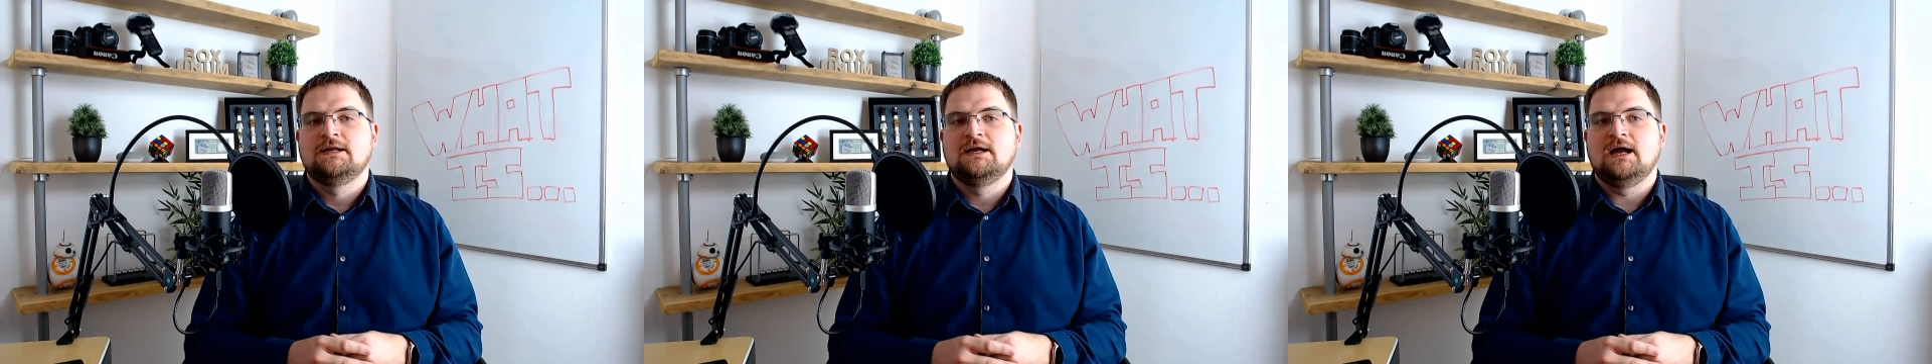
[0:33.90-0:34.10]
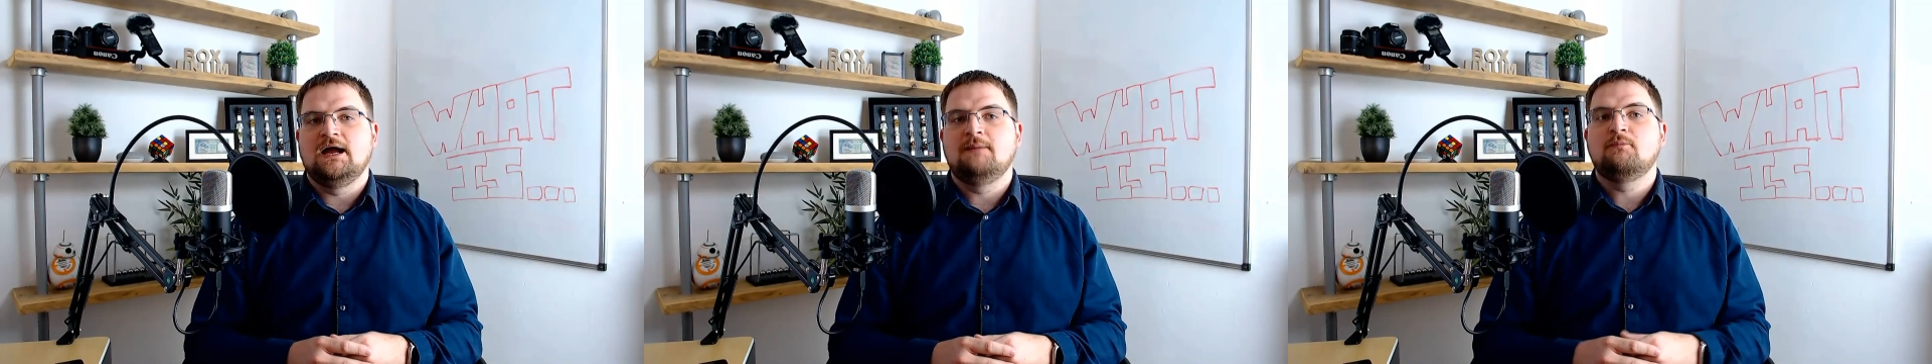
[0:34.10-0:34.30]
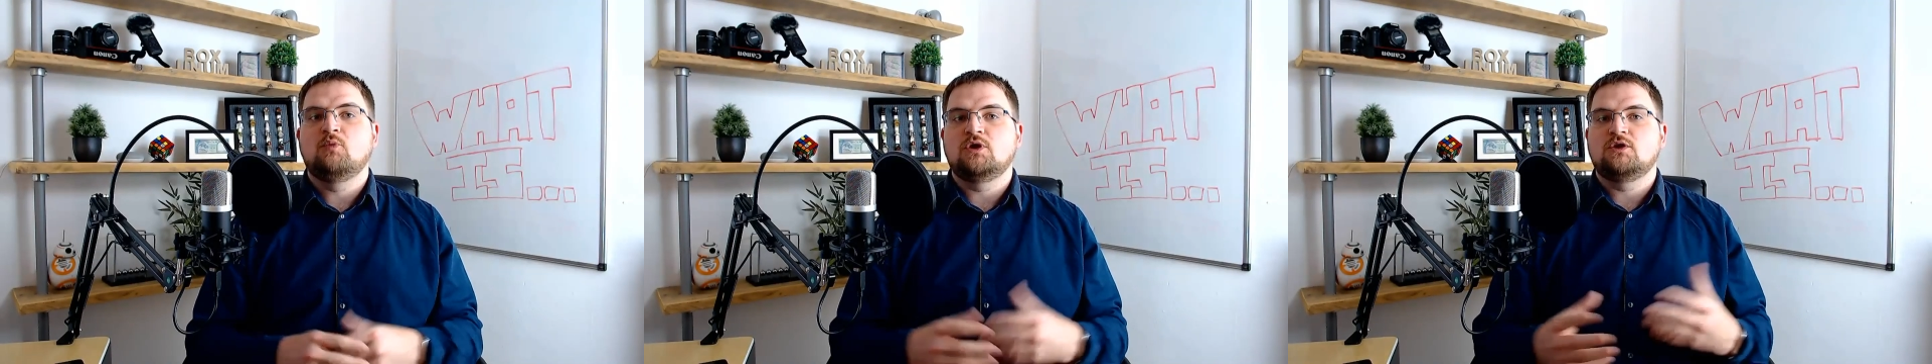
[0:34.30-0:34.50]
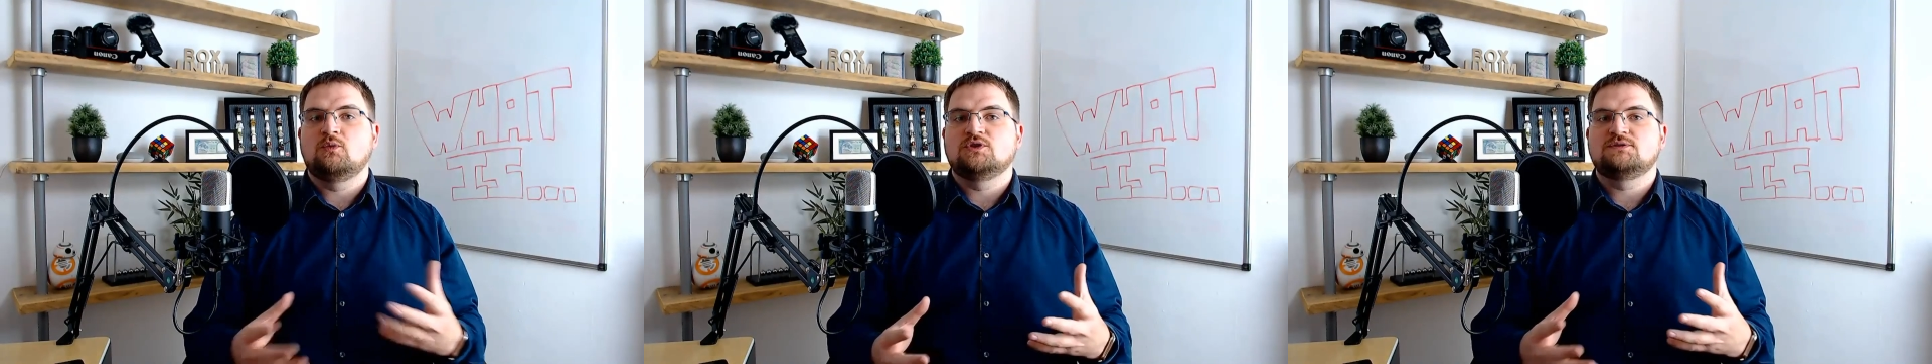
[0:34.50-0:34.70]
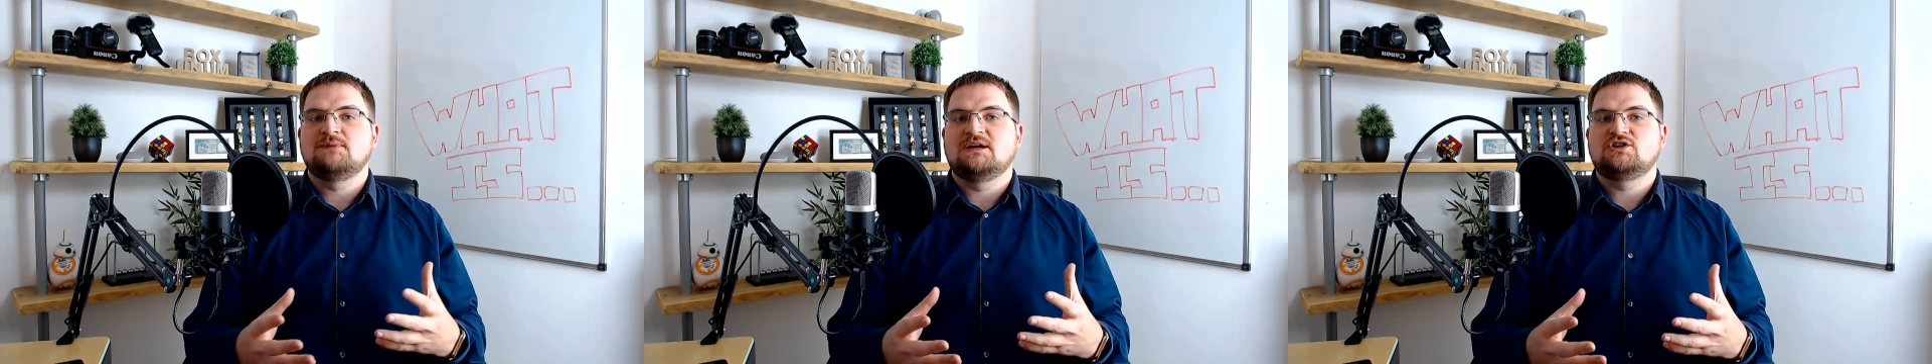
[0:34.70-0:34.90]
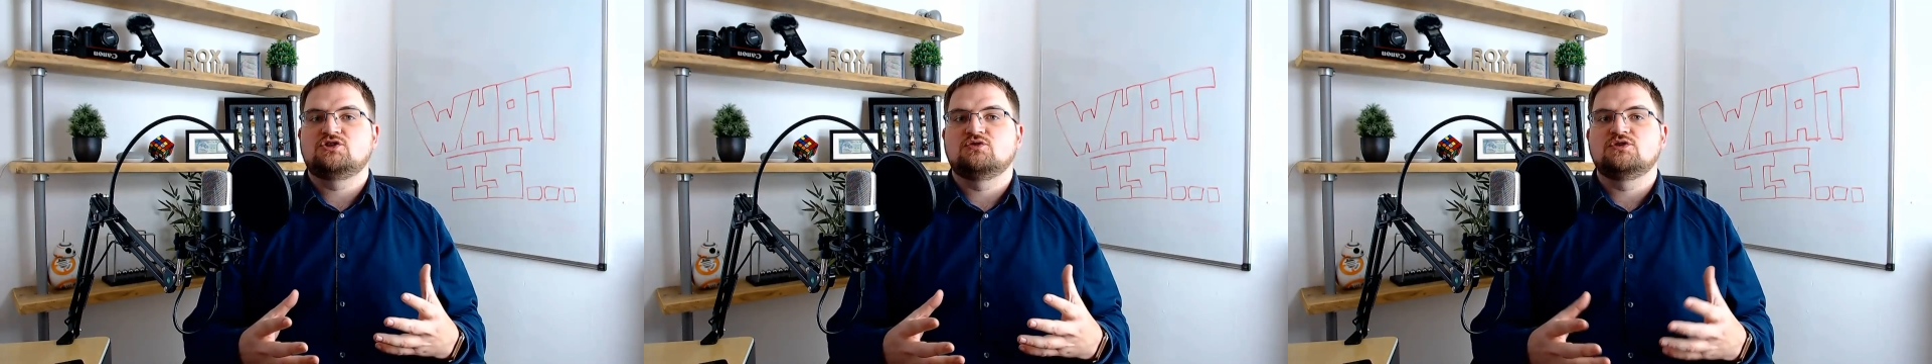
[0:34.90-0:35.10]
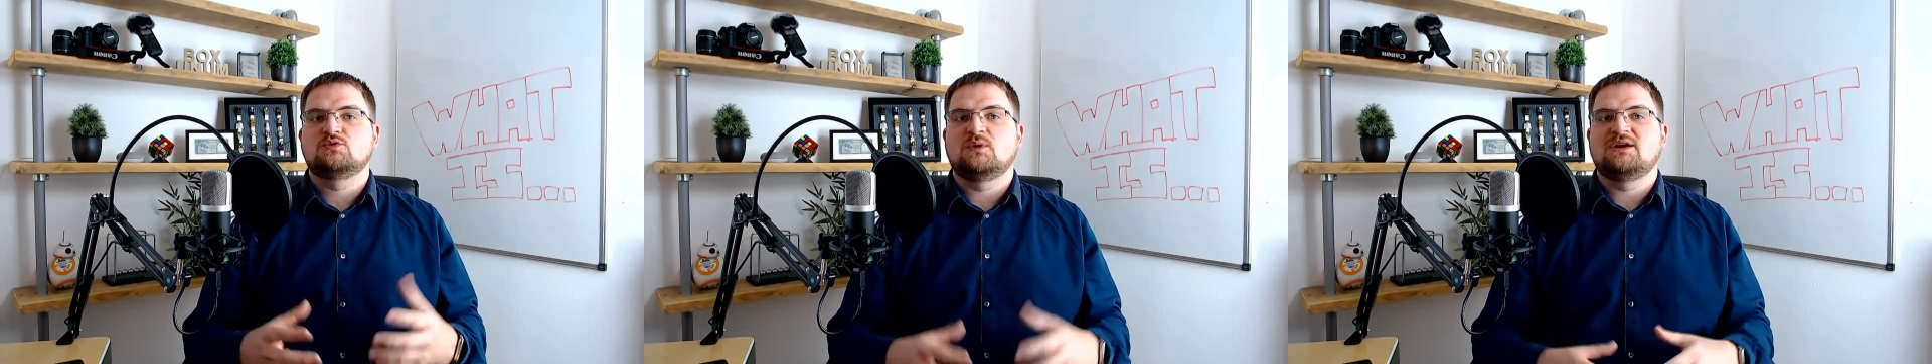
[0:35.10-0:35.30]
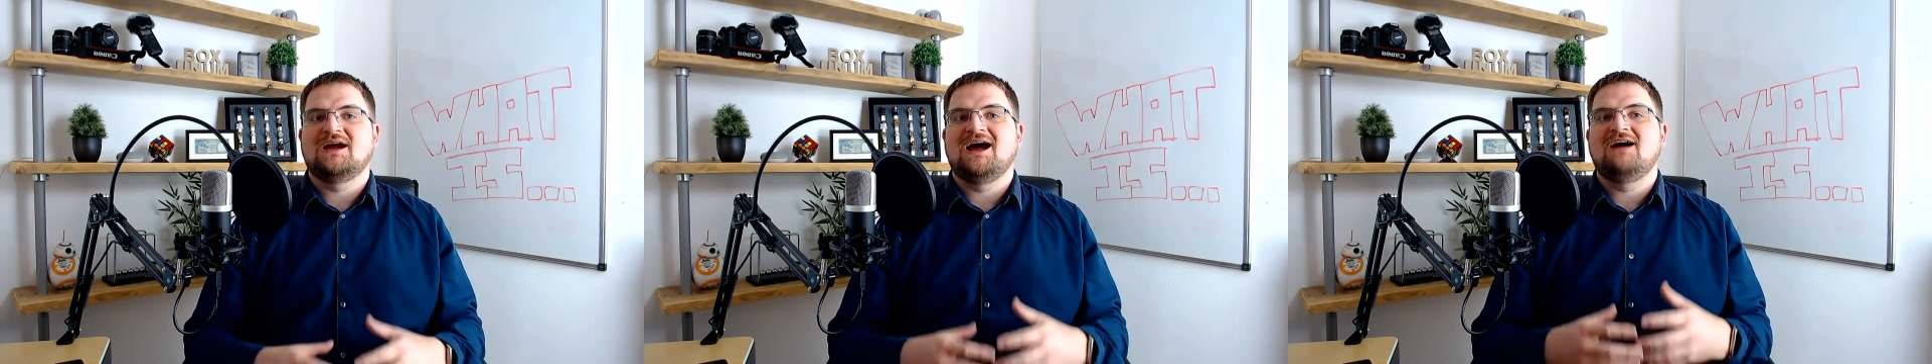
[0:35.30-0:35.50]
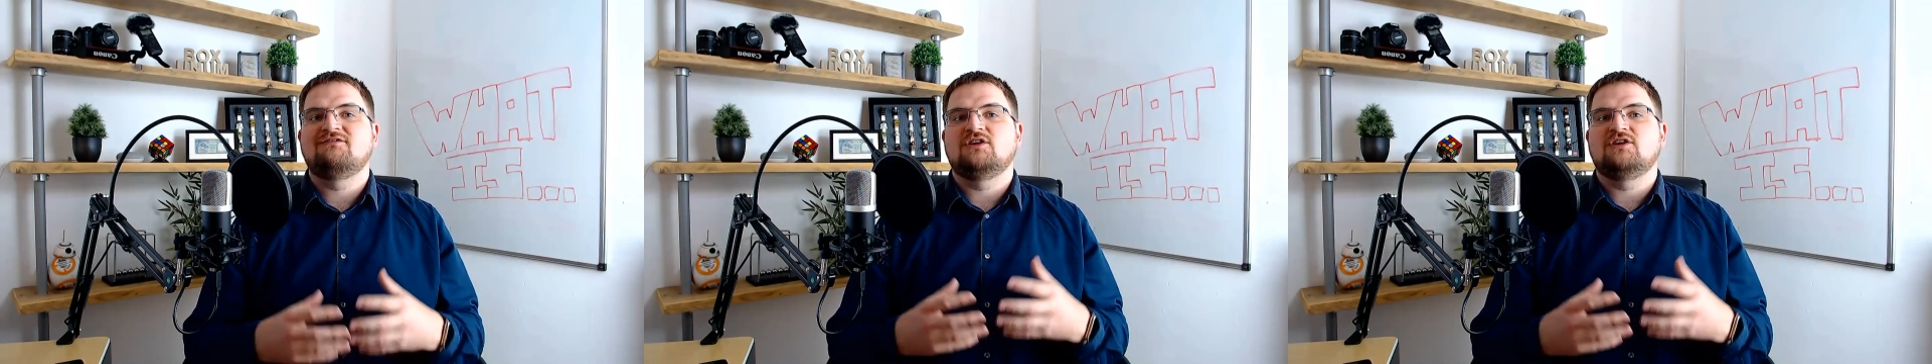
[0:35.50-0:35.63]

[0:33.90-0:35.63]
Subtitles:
What you want to make sure is when you have